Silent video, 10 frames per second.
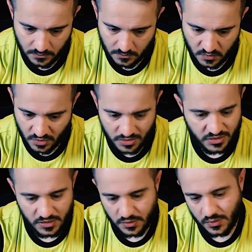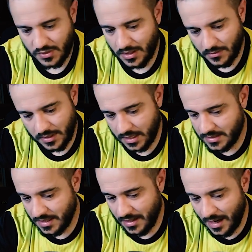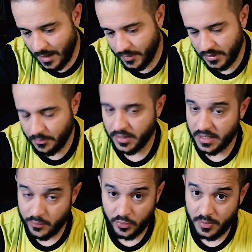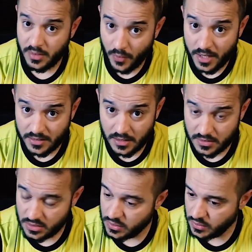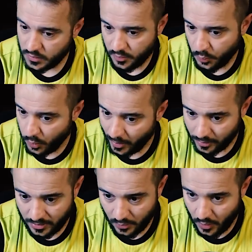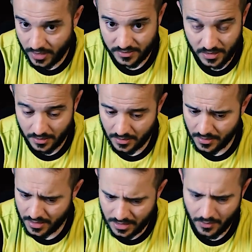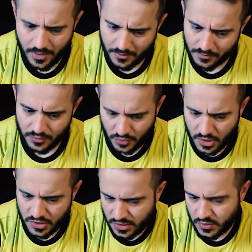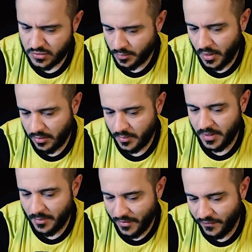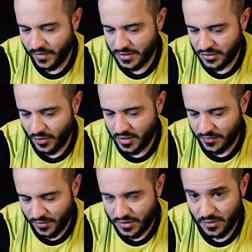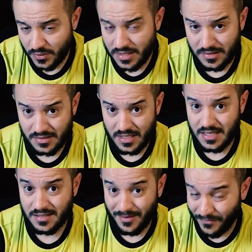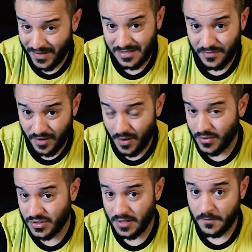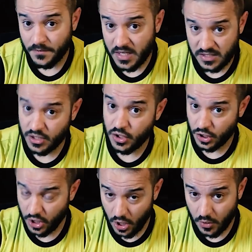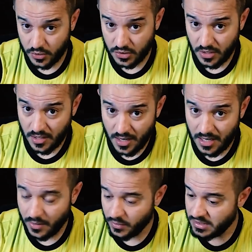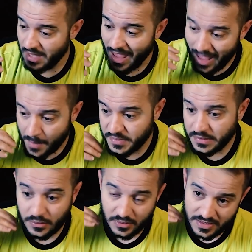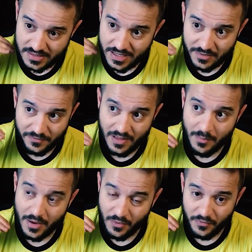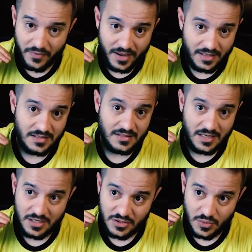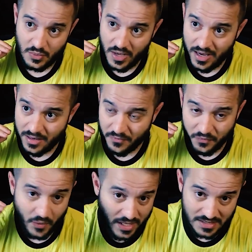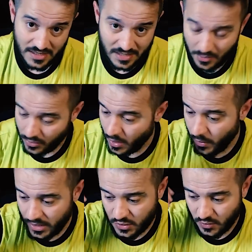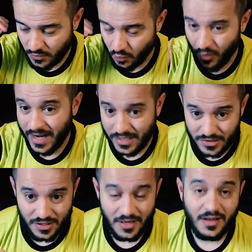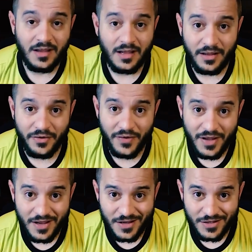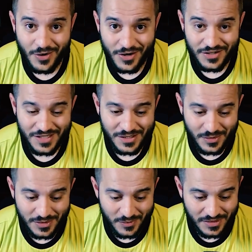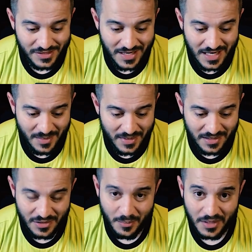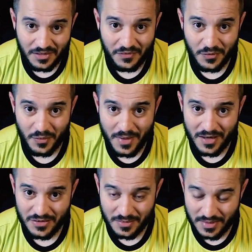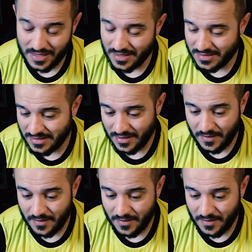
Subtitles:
Jorge Jesus, I don't think it's going to happen, but he would be right there too, probably right there. You know what? Jorge Jesus would probably be my first choice for 2 reasons. He's an offensive coach. He's a good coach, and it would absolutely send Flamengo fans into a frenzy. They would go into a rage if Jorge Jesus would sign and be the new Botafogo manager, because